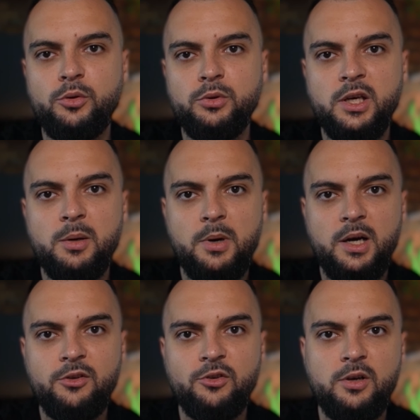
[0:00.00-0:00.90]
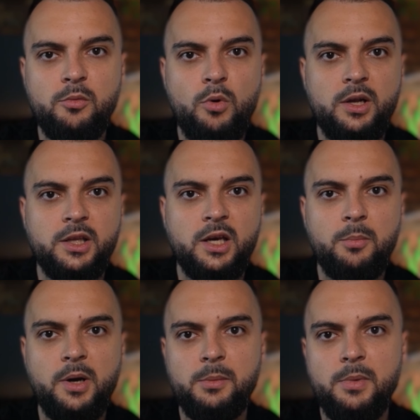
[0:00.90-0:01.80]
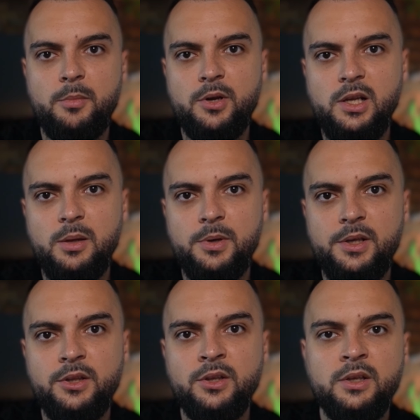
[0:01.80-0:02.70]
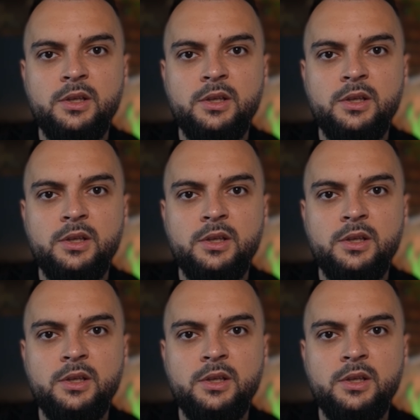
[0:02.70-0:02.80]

gigabytes on a 1 gigabyte memory limit,